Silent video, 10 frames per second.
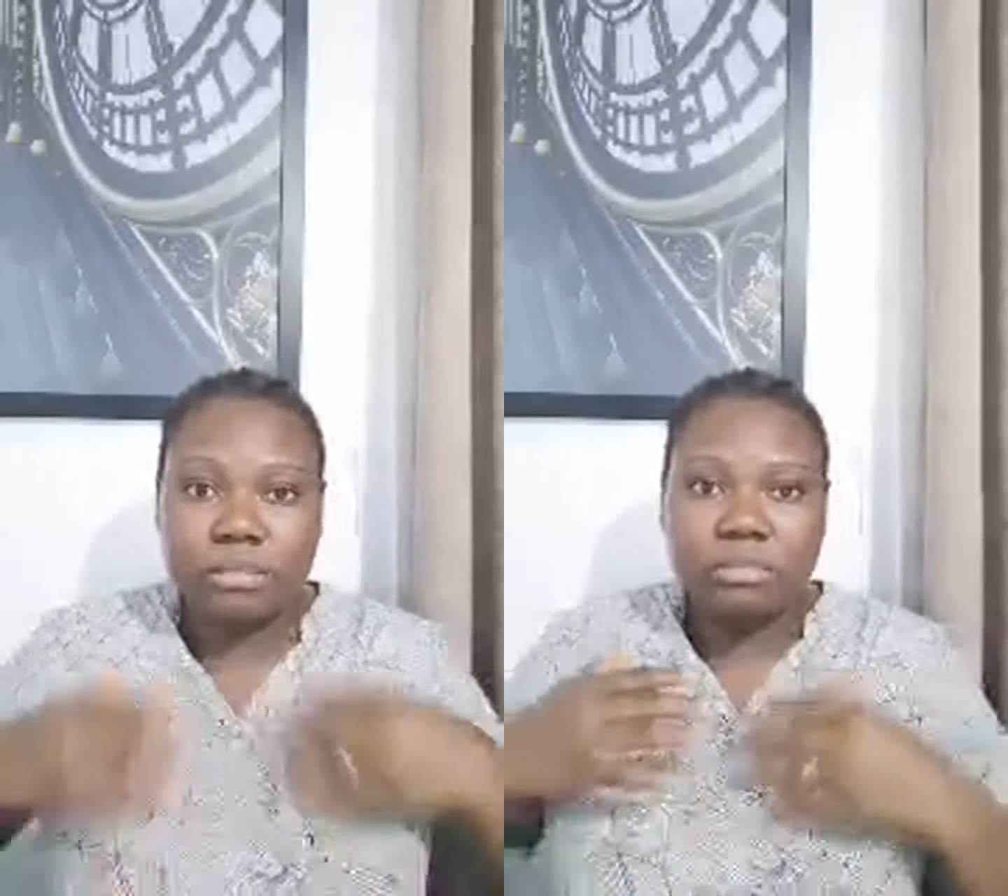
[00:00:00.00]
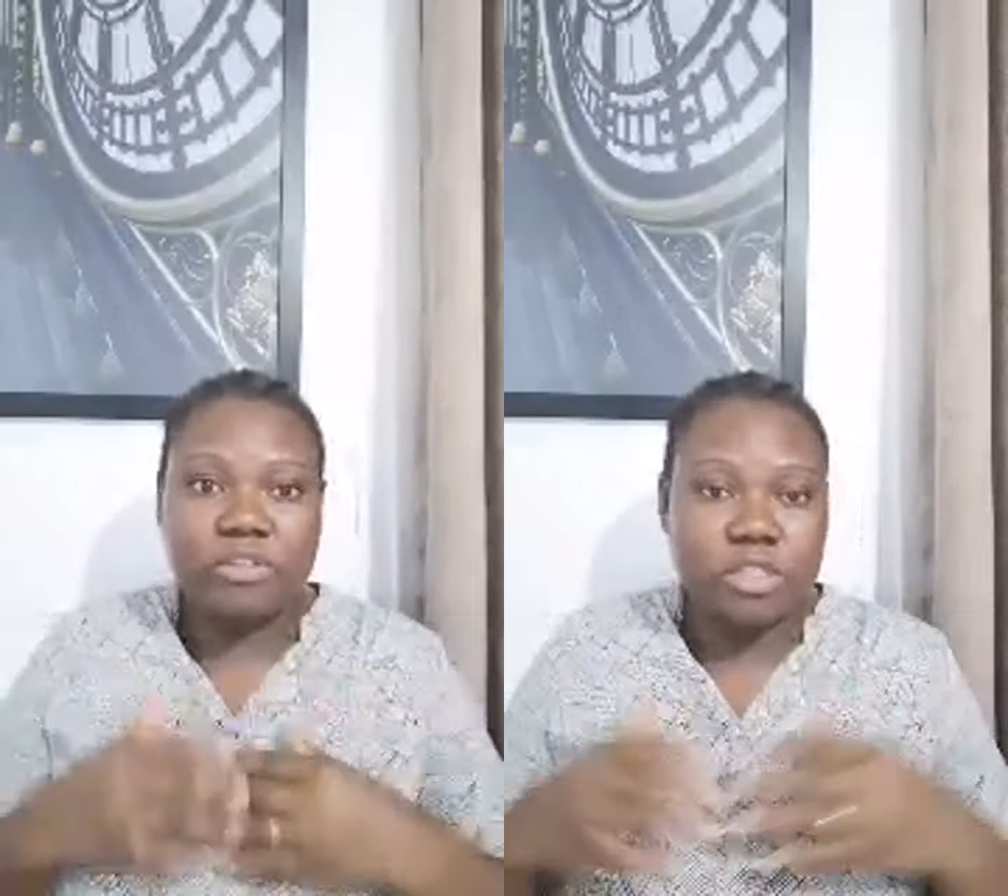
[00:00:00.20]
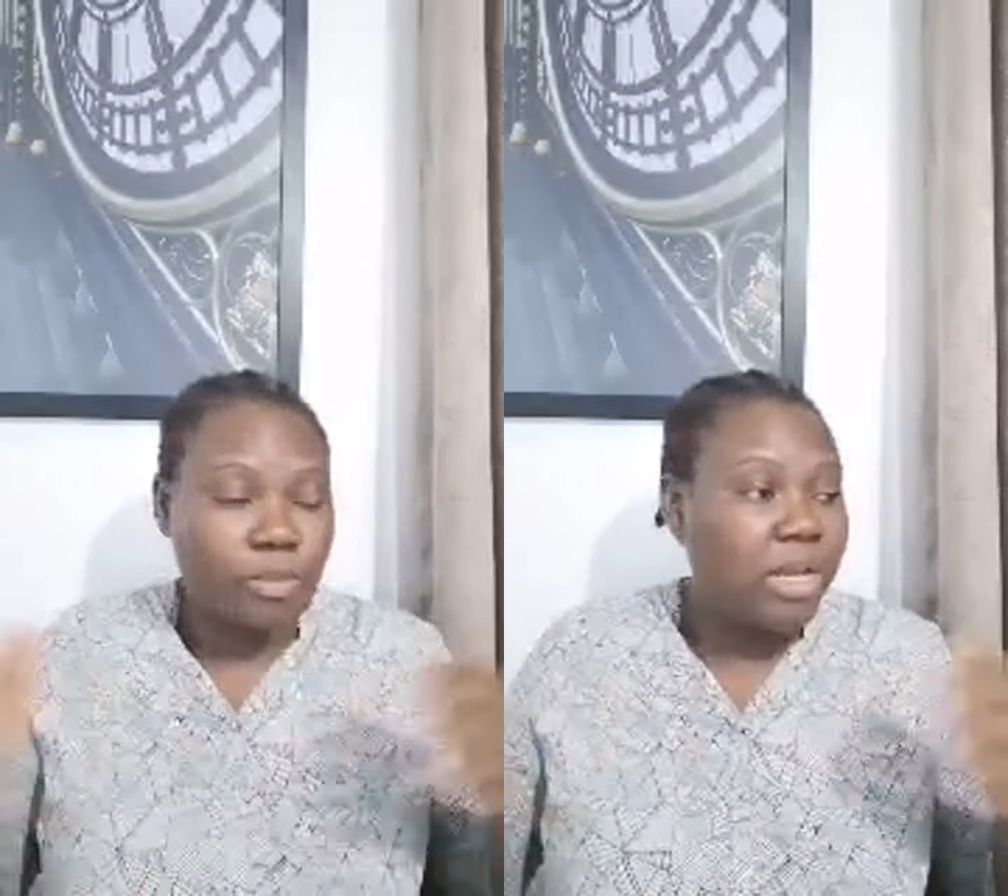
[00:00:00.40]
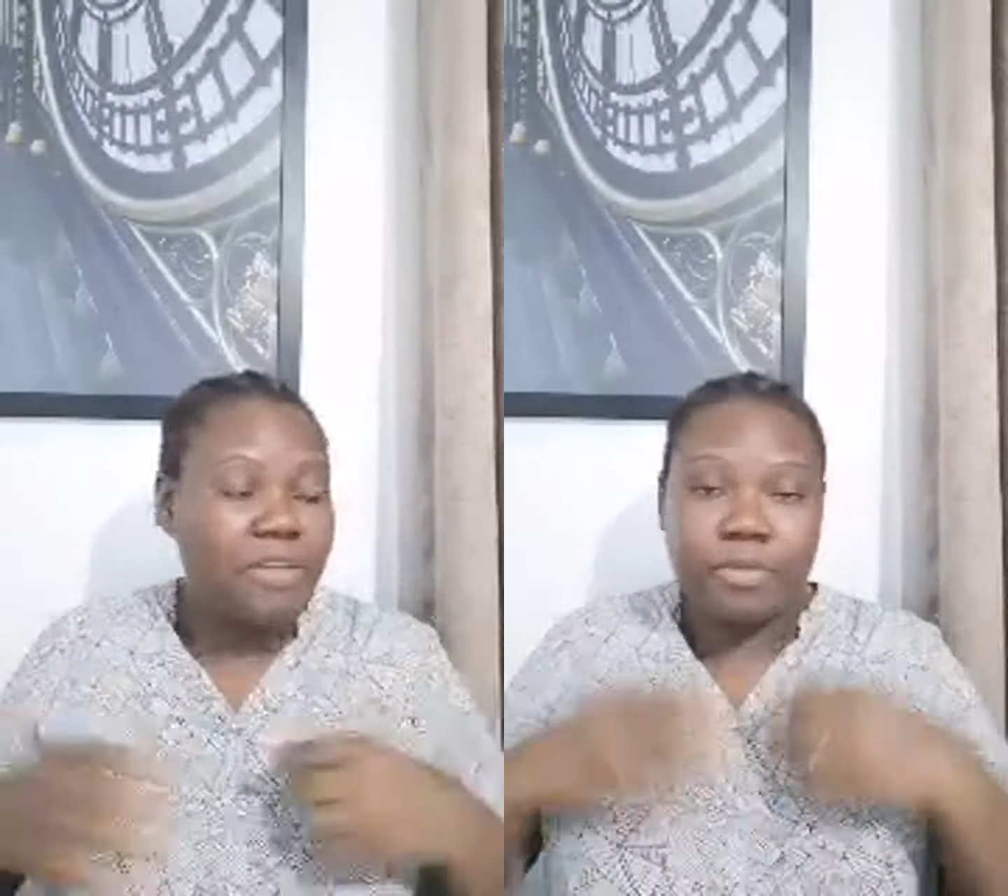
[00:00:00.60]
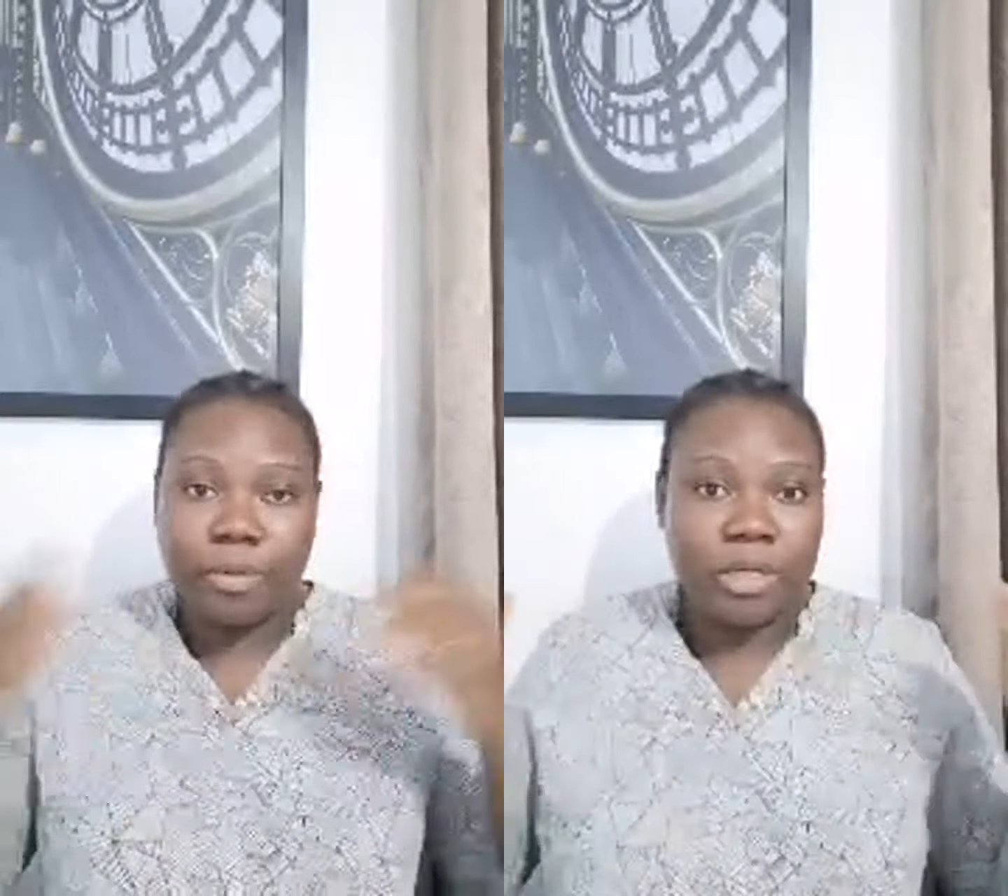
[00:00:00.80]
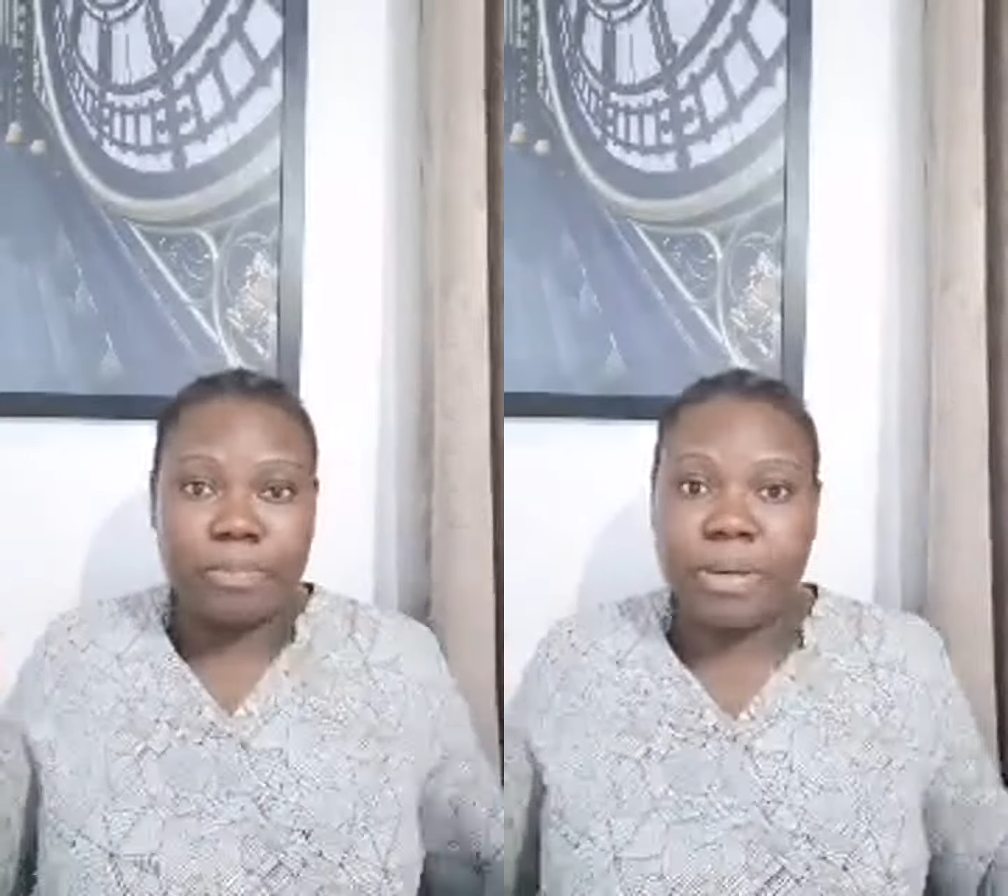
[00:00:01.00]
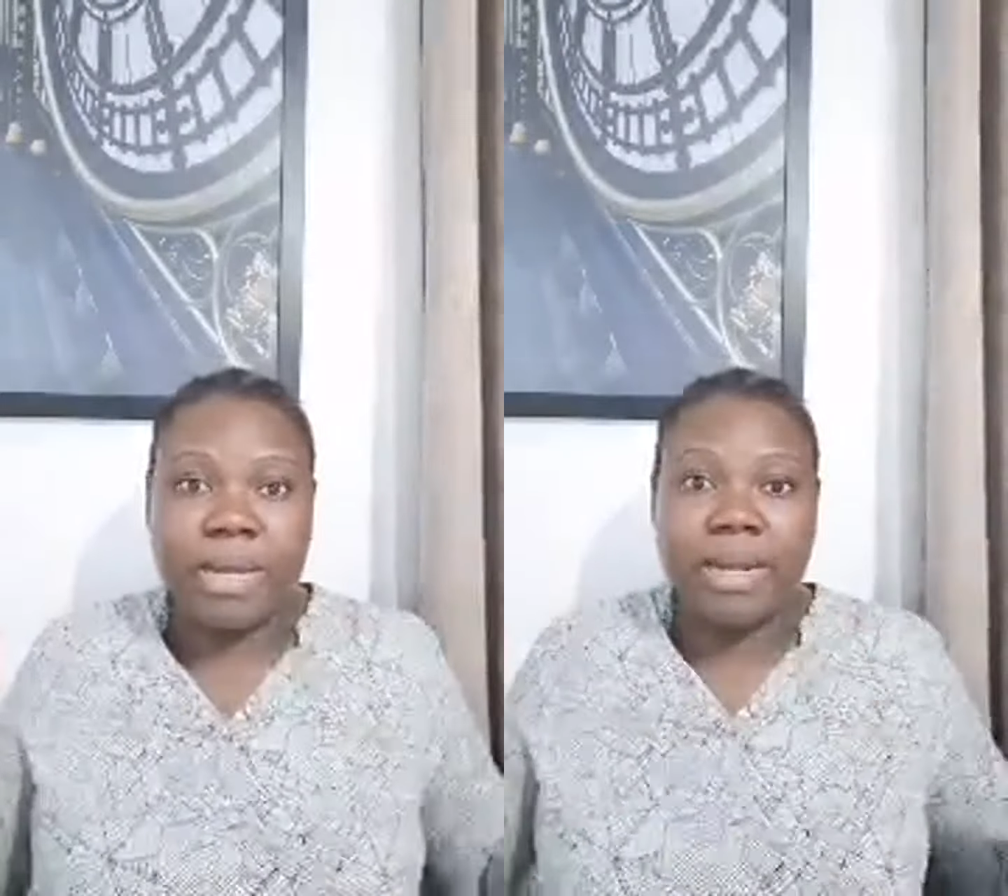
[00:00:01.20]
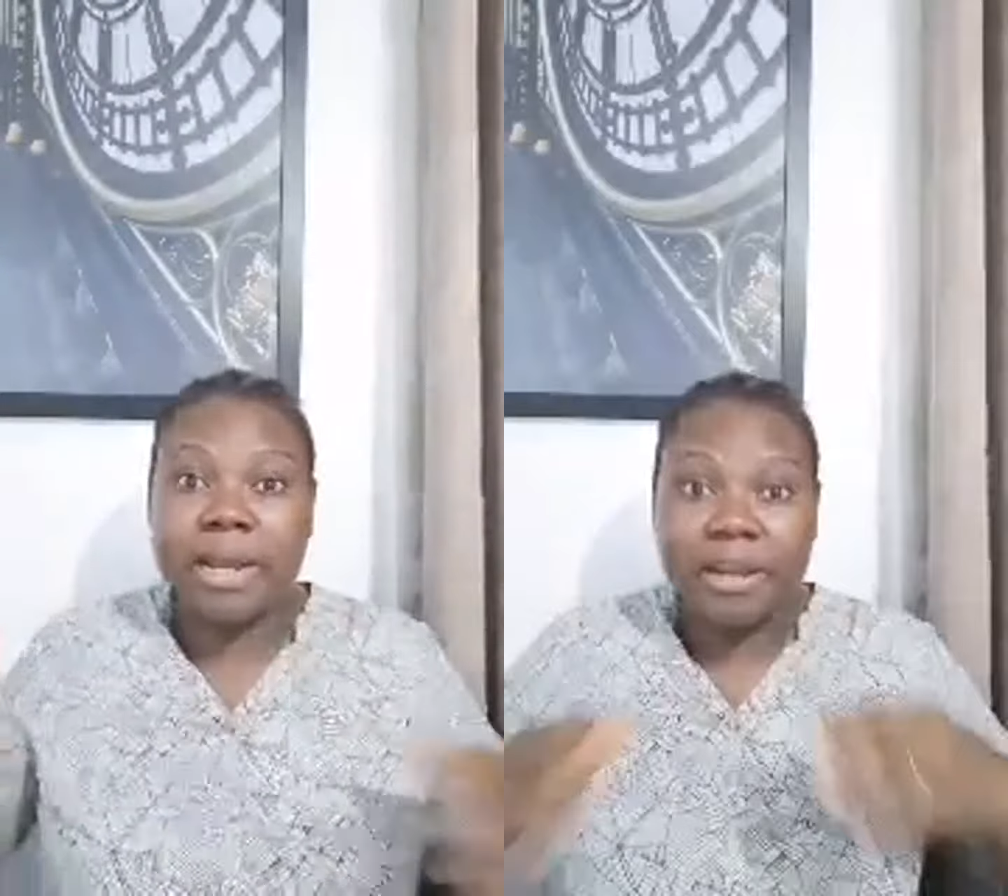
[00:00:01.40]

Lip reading: We spoil everybody plan